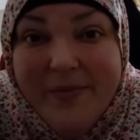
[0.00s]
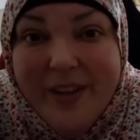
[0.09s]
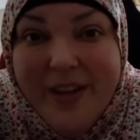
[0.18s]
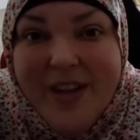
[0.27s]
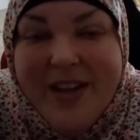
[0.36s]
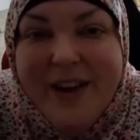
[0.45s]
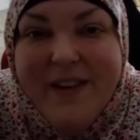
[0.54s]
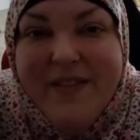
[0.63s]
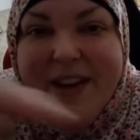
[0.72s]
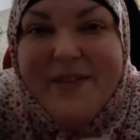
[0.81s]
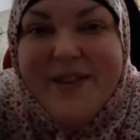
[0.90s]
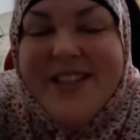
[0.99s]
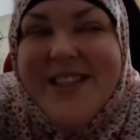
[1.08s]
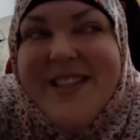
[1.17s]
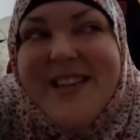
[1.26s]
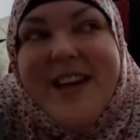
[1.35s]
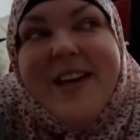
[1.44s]
Never have I ever. This is
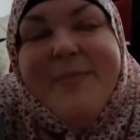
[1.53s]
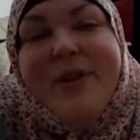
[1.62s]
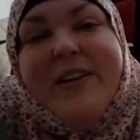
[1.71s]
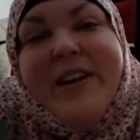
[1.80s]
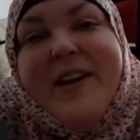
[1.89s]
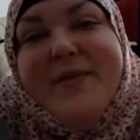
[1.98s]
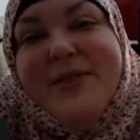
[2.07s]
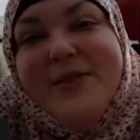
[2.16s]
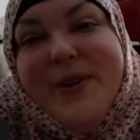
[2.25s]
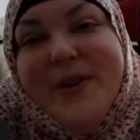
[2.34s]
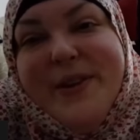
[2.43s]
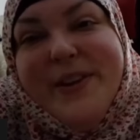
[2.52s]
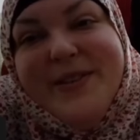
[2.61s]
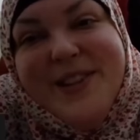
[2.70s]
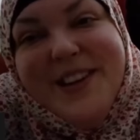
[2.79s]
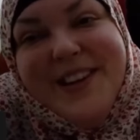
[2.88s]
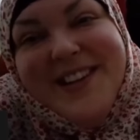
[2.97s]
a prayer gown, so no, I don't wear it outside.
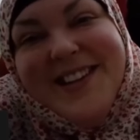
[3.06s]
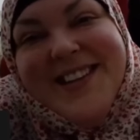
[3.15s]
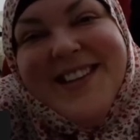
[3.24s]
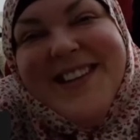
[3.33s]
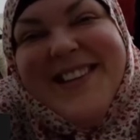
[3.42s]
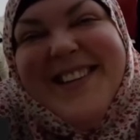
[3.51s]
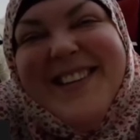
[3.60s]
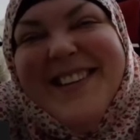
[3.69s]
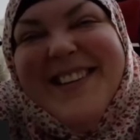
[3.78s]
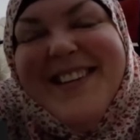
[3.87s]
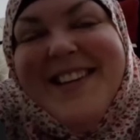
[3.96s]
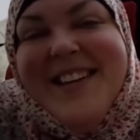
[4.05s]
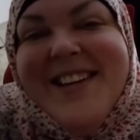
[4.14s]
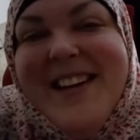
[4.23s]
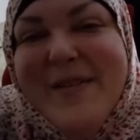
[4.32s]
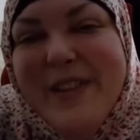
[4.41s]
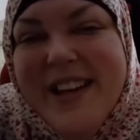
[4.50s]
I
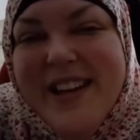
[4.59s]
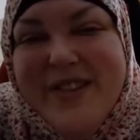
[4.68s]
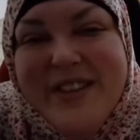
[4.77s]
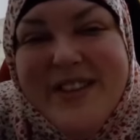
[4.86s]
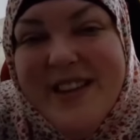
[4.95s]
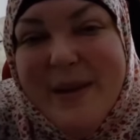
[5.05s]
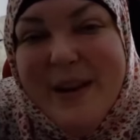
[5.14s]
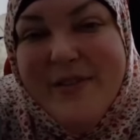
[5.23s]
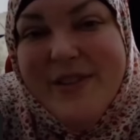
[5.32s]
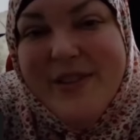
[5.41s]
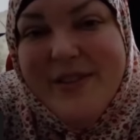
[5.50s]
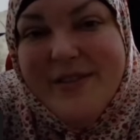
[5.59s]
didn't feel like getting dressed up after, so.